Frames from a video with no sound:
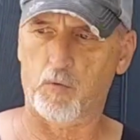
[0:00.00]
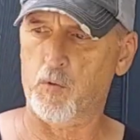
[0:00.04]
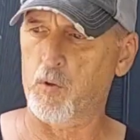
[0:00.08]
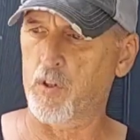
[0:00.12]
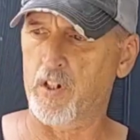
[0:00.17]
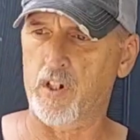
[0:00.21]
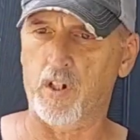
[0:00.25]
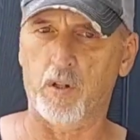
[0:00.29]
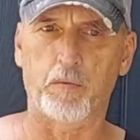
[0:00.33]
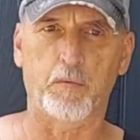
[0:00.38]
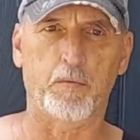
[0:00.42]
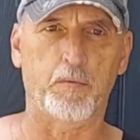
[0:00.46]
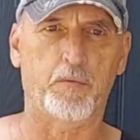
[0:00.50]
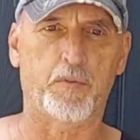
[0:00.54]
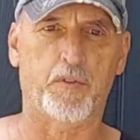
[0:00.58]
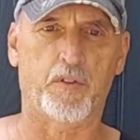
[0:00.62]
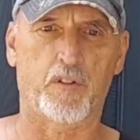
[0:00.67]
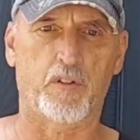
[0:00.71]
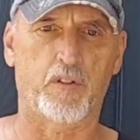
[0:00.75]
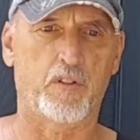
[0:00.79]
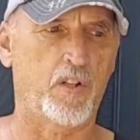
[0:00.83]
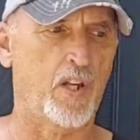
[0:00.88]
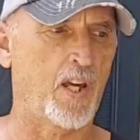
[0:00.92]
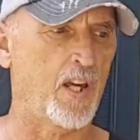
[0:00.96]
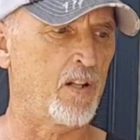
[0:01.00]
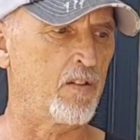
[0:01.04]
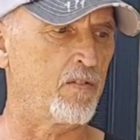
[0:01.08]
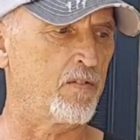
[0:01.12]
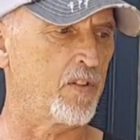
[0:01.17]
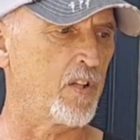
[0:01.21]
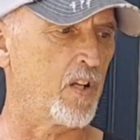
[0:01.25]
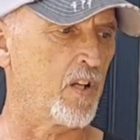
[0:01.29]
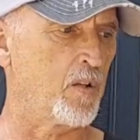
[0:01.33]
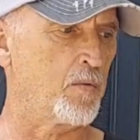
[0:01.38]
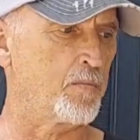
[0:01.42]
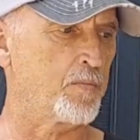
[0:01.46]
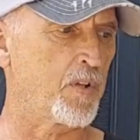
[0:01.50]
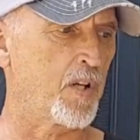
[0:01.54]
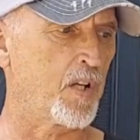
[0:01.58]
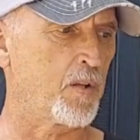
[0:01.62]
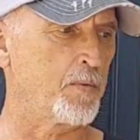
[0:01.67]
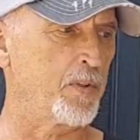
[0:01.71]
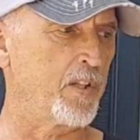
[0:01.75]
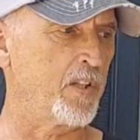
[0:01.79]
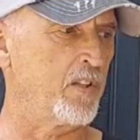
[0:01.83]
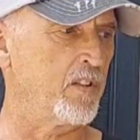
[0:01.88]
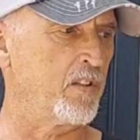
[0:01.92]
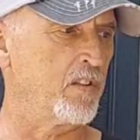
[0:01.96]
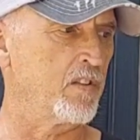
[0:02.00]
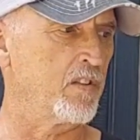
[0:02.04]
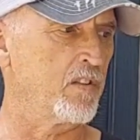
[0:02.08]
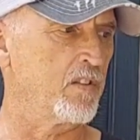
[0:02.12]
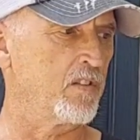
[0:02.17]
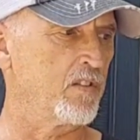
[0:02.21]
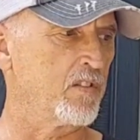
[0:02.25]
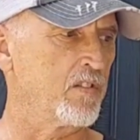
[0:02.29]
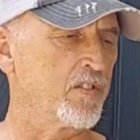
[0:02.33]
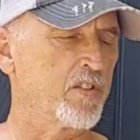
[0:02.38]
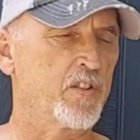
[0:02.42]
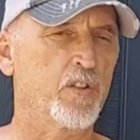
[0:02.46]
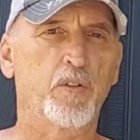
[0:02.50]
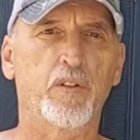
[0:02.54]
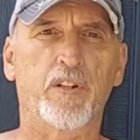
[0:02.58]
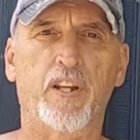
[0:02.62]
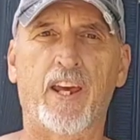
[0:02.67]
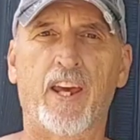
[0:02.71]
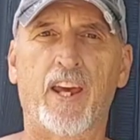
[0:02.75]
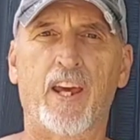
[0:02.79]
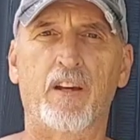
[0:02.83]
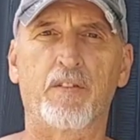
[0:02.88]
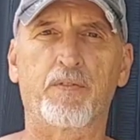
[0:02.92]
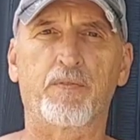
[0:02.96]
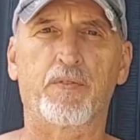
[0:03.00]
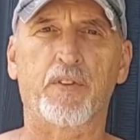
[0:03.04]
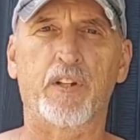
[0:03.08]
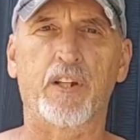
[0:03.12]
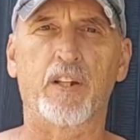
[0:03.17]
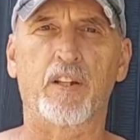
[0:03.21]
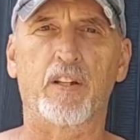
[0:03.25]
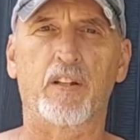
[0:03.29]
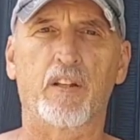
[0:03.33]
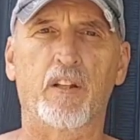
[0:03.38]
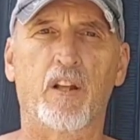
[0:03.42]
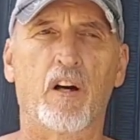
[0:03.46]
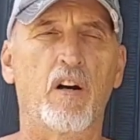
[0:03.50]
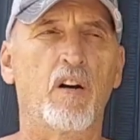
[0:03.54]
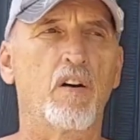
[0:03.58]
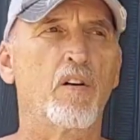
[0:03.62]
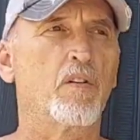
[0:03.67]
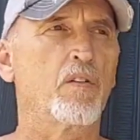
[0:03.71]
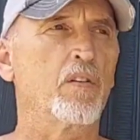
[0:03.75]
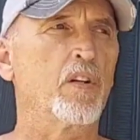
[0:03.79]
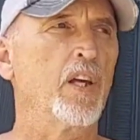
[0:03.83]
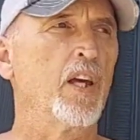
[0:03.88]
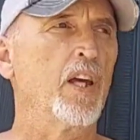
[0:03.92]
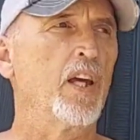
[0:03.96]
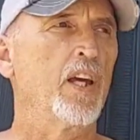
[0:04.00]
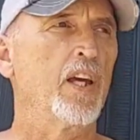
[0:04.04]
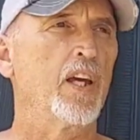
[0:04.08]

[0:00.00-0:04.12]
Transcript: One of them's, I don't know, probably 2.5 feet long,